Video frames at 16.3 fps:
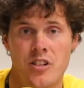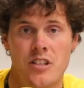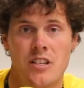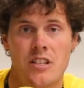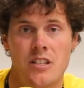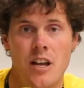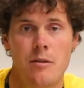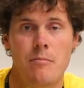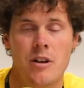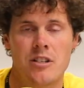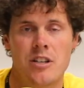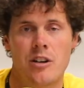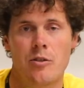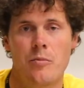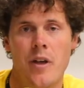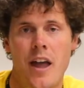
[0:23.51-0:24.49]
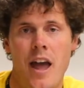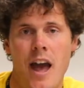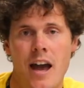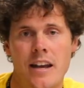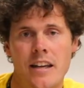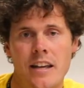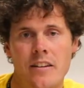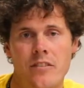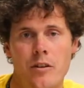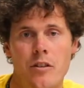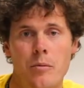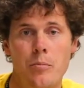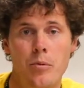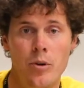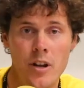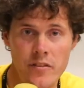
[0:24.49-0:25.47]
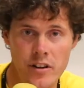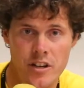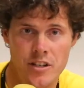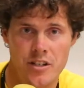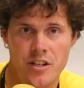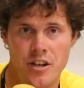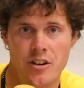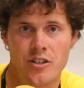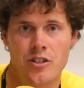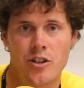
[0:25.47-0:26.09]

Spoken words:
it's the same Mustang Room they had even the previous year.